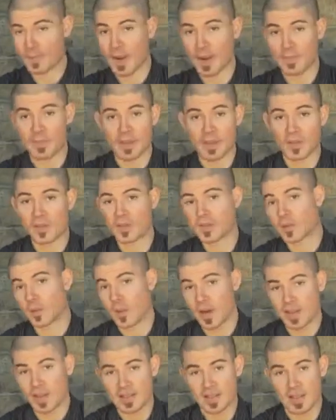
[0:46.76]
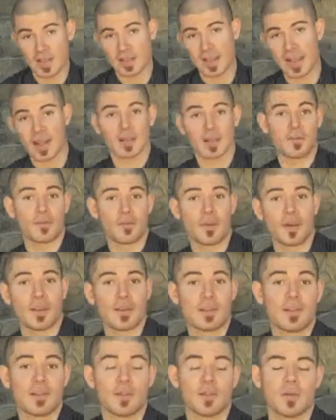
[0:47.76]
It might be used twice like that in a
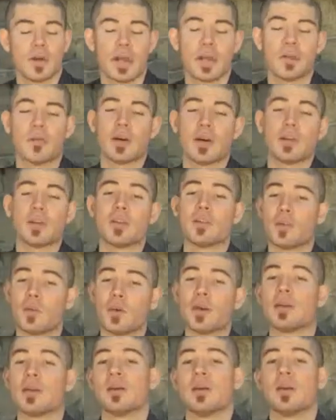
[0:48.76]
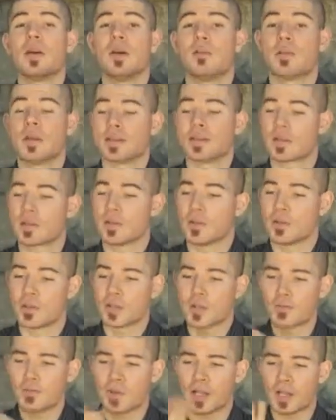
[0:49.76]
phrase too. Anyway, the Deut, basically
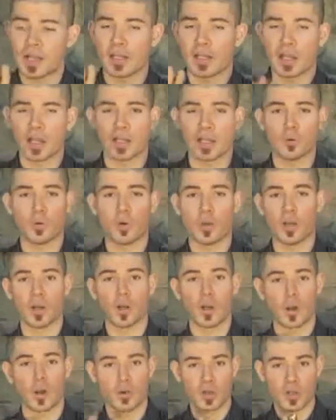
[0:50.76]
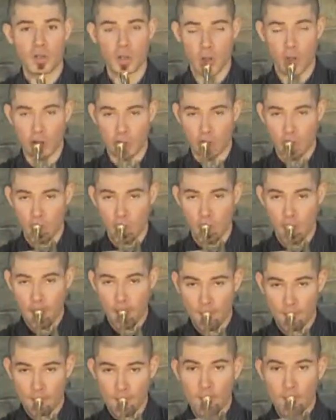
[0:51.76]
you just play it like you would a normal short note,